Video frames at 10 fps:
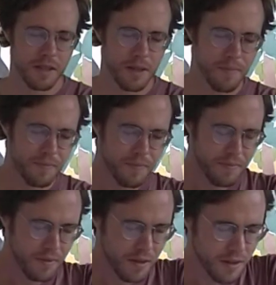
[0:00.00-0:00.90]
I
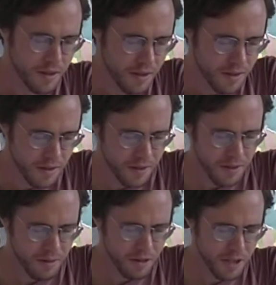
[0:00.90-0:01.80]

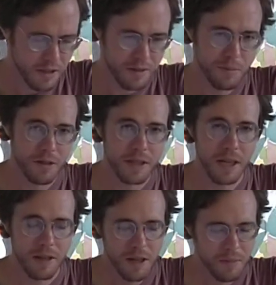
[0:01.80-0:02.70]
wish I could remember right
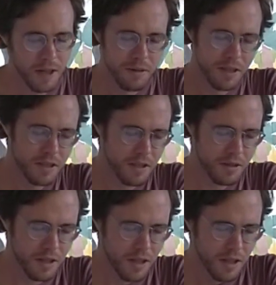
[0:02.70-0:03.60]
now. But anyway,
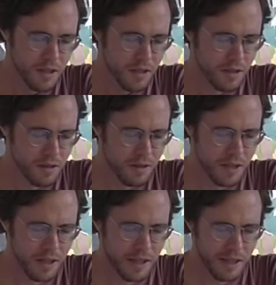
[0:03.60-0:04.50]
so
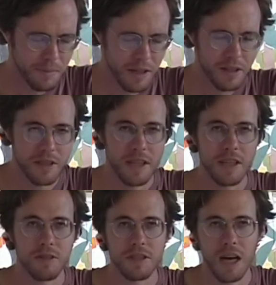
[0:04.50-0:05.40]
nickel iron batteries are
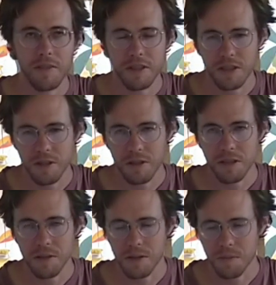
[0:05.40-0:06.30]
not used often in solar
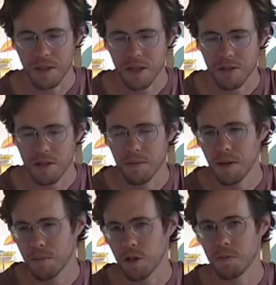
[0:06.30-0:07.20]
systems because you need a
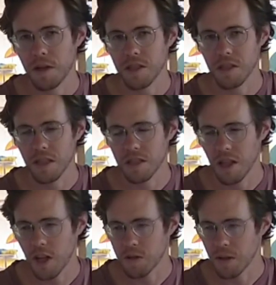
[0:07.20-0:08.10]
bit more specialized
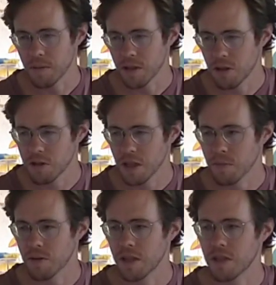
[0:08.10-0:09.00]
knowledge to be able to use
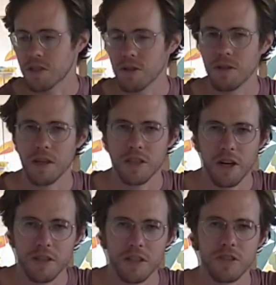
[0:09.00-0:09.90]
them. You need a
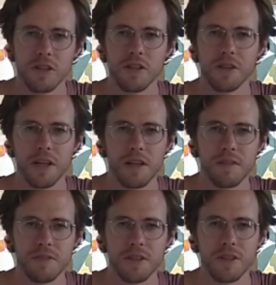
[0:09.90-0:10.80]
charge controller and
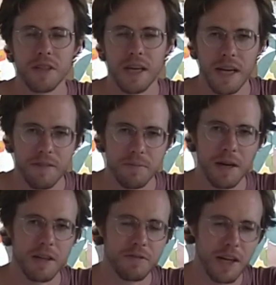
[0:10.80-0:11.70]
an inverter that have
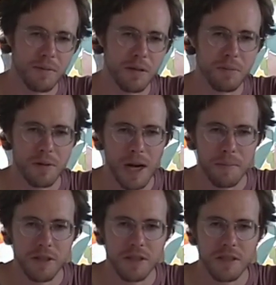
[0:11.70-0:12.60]
modifiable
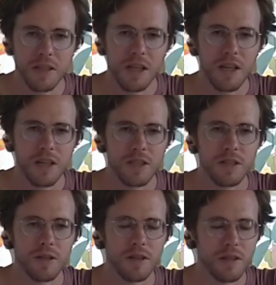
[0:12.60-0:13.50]
parameters.
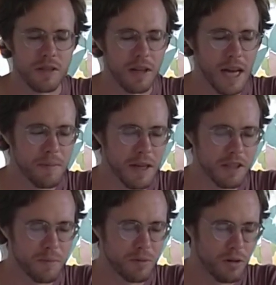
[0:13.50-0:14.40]
So they're
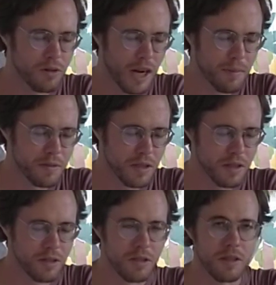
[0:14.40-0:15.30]
automatically programmed,
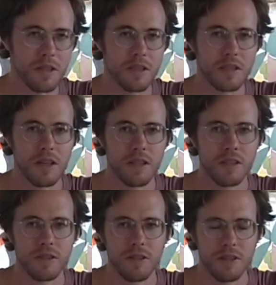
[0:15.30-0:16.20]
usually these charge
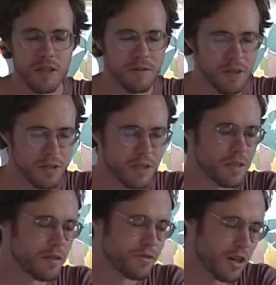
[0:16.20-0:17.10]
controllers and inverters,
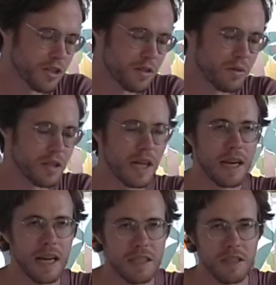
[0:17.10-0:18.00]
to function with
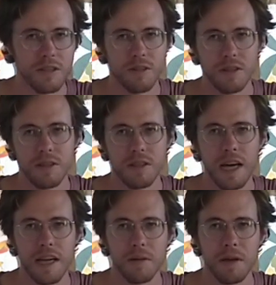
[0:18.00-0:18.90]
lead acid or
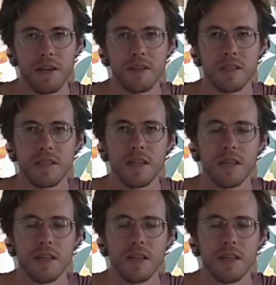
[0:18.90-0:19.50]
Li-ion batteries.